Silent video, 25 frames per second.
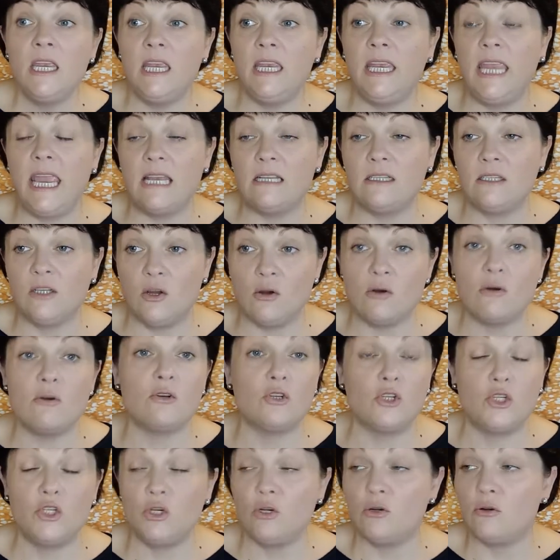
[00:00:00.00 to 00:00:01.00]
he gets
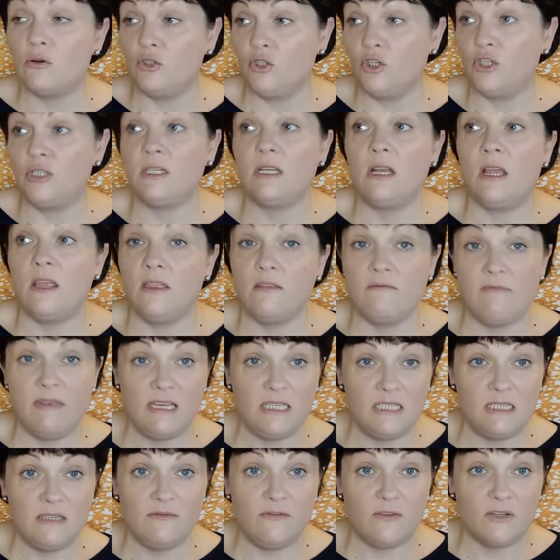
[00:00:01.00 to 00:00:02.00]
caught short just like the
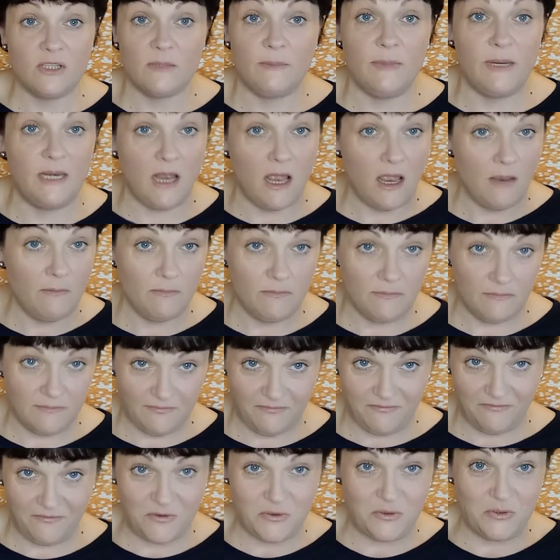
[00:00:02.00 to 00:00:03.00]
rest of us. I mean, I'm
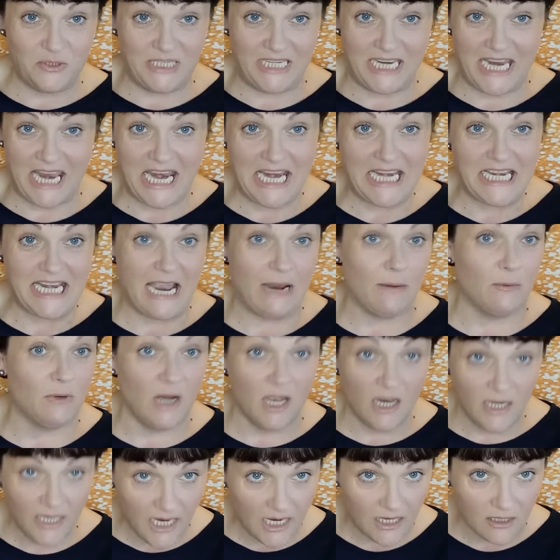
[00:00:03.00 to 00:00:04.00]
48 now
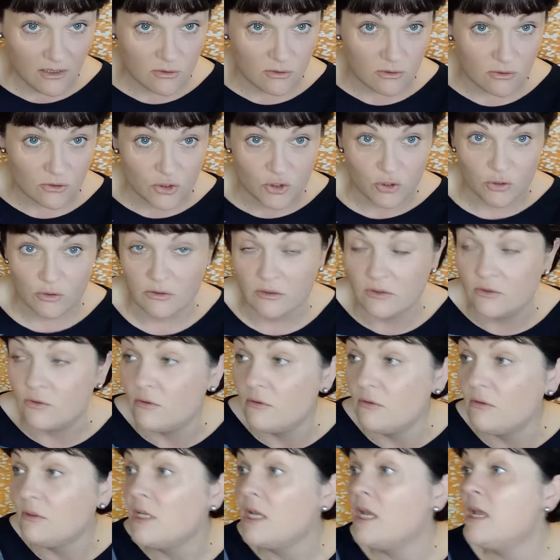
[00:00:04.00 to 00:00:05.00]
and I get caught short and
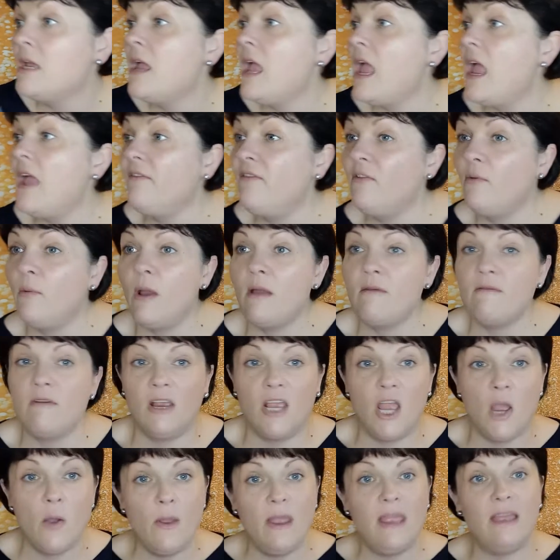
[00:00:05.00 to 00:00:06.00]
all. Everywhere
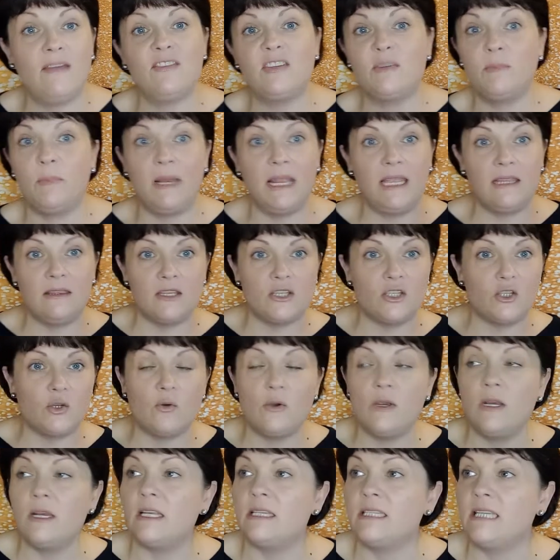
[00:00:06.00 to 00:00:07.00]
I go, I have to plan the
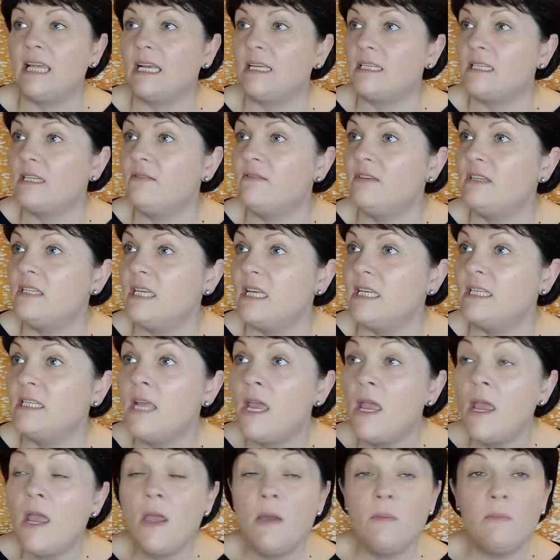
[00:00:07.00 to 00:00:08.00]
toilet
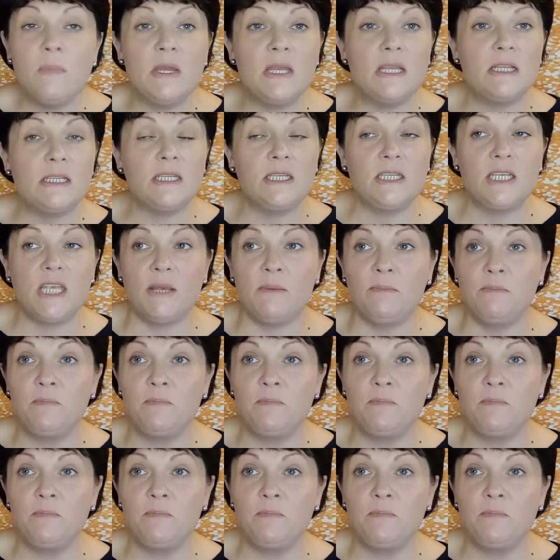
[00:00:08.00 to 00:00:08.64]
activities. But